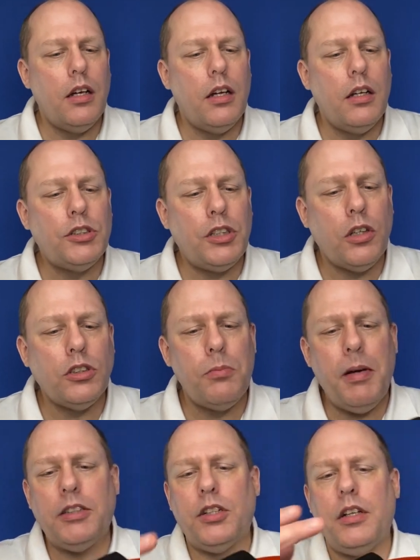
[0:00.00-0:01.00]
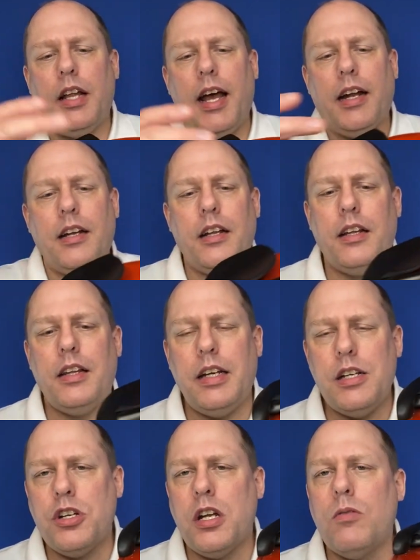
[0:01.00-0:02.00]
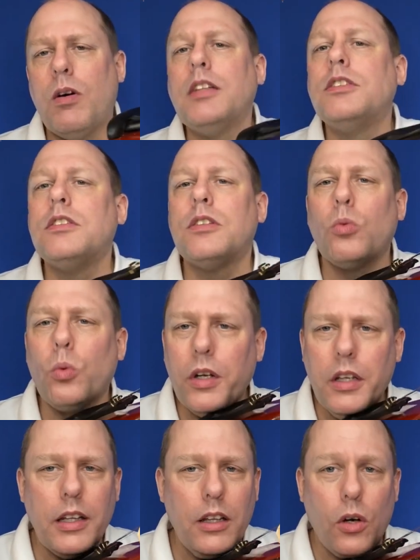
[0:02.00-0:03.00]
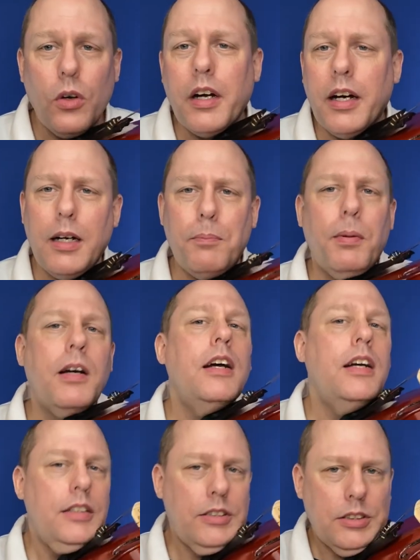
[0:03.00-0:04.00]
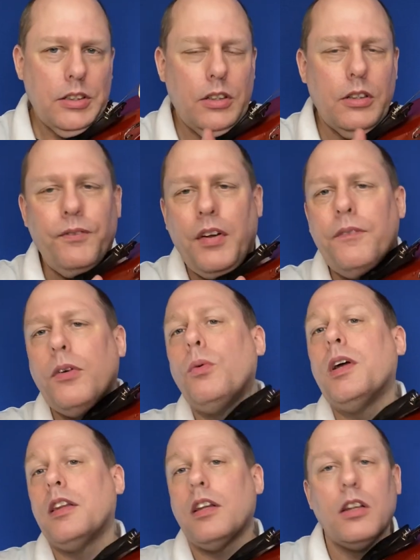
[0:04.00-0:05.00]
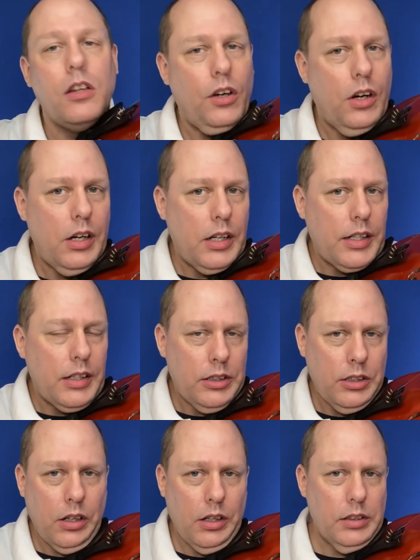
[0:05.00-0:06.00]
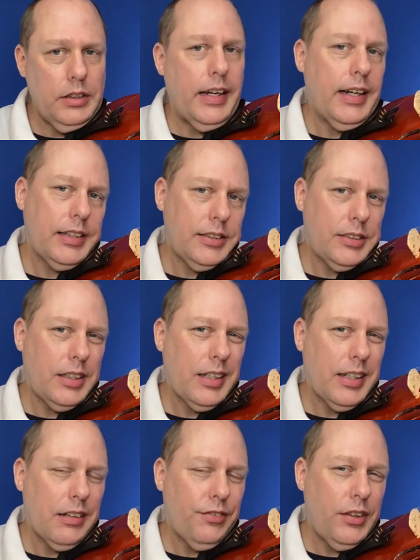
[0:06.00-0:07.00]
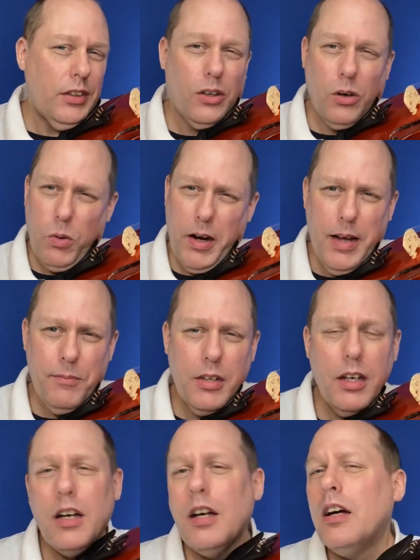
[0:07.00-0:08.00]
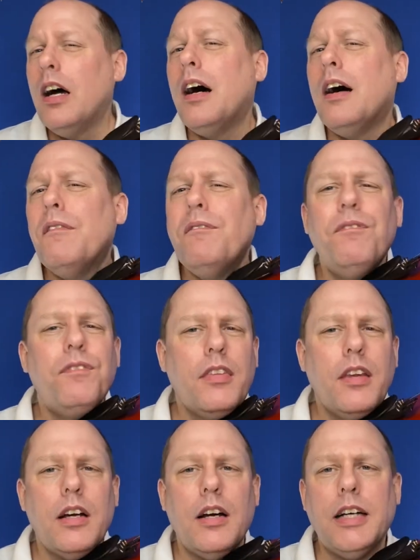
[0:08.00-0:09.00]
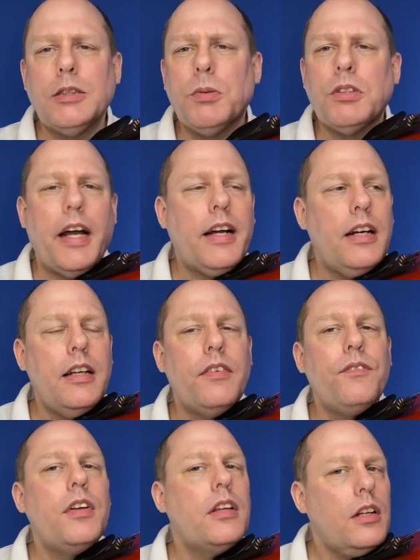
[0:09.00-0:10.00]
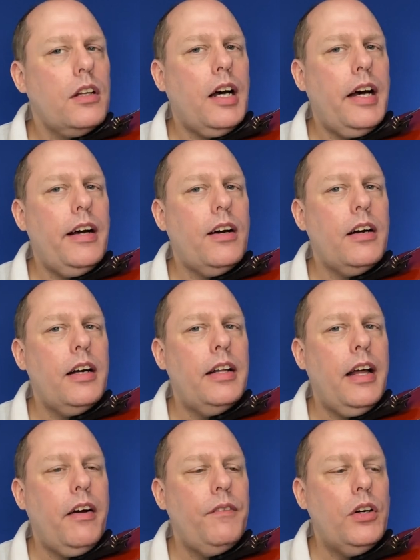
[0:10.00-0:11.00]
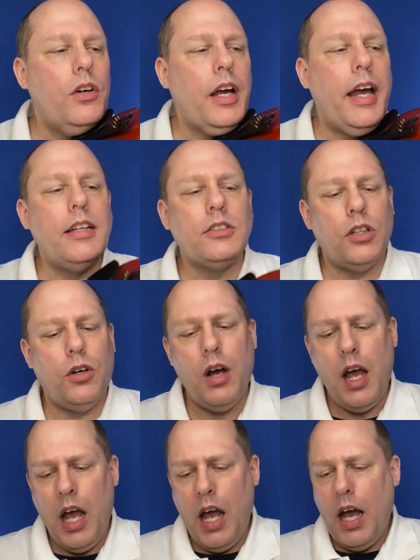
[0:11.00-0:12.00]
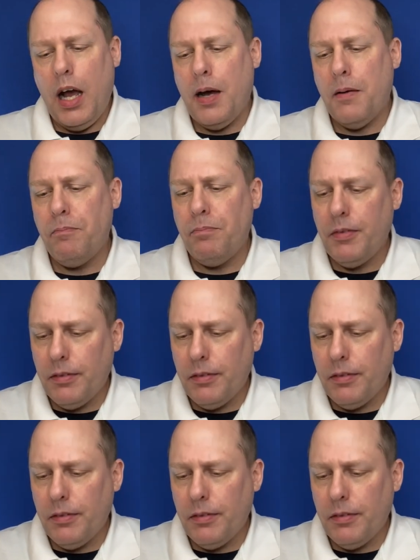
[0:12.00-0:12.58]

she also mentioned that the chin rest is a really low cup, so people with long, tall necks are going to feel cramped. Um, I suppose I could even be a little higher, and that would be okay. So um,